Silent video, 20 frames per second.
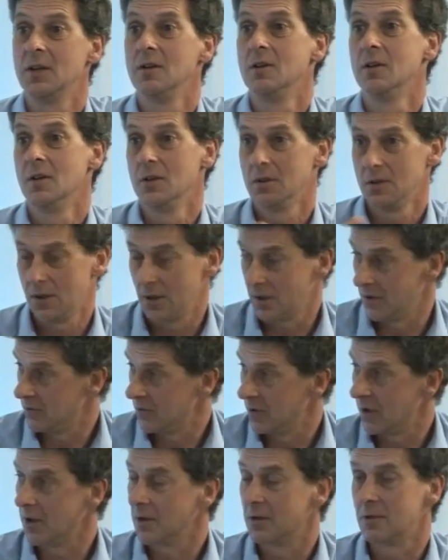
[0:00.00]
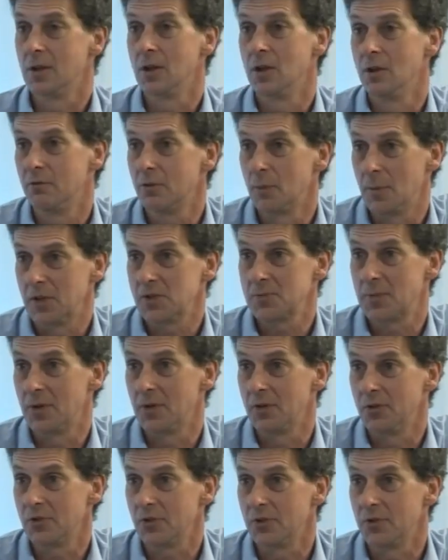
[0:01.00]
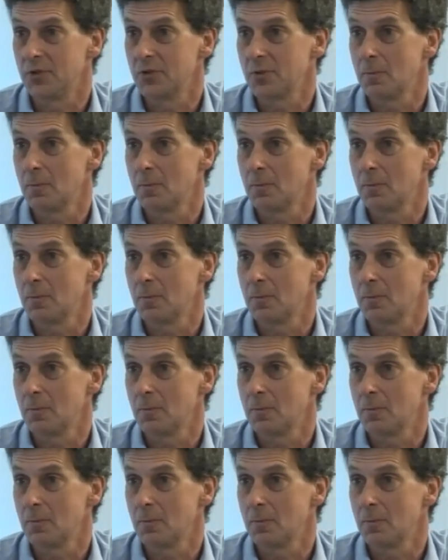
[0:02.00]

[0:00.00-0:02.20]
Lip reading: Well, that's a job for your elves at